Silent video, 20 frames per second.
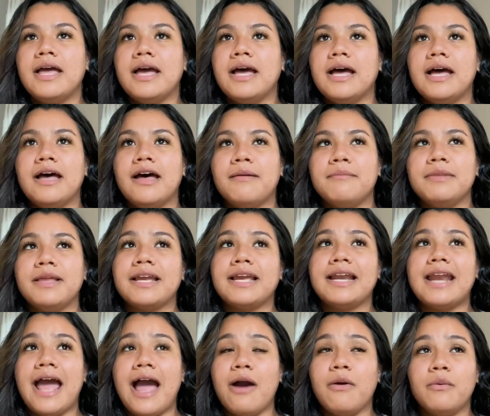Like an
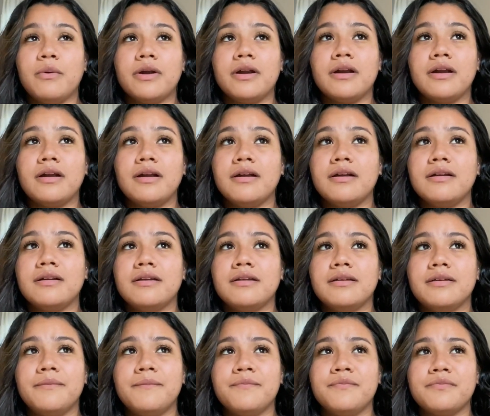hour,
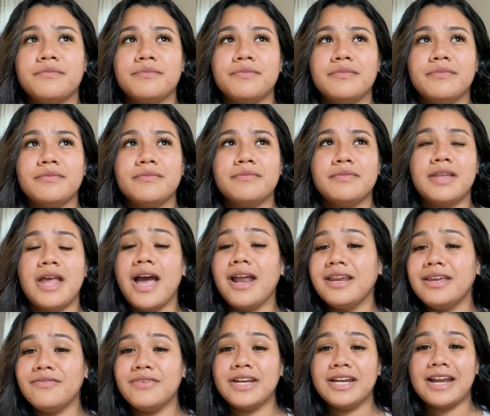not
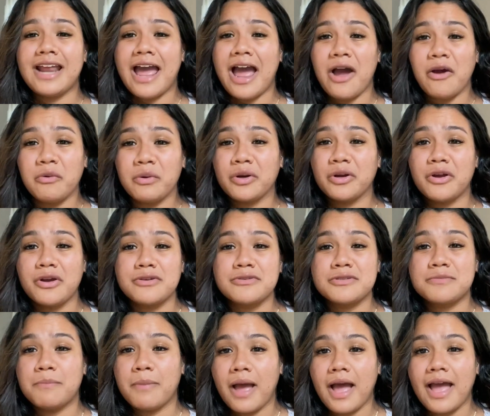even an hour goes
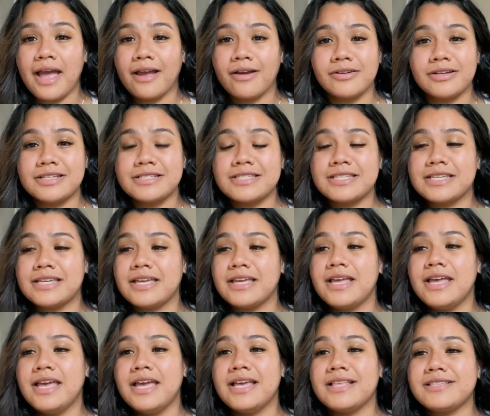by, honestly.
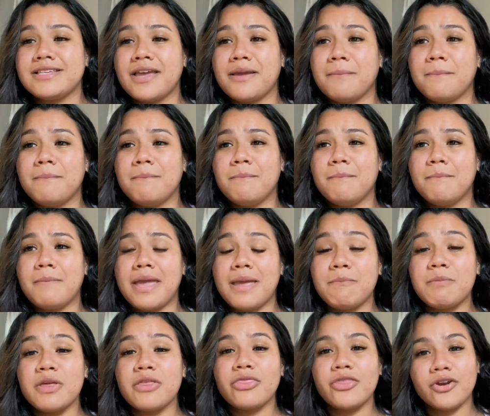It's like
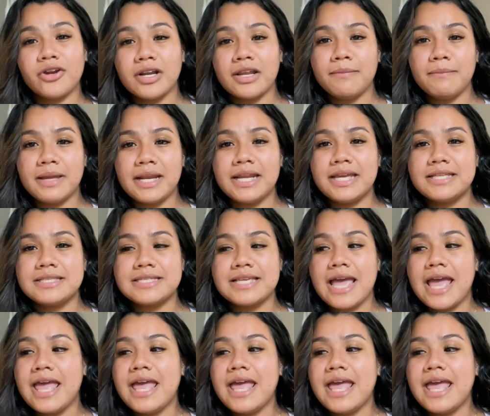maybe 30 minutes.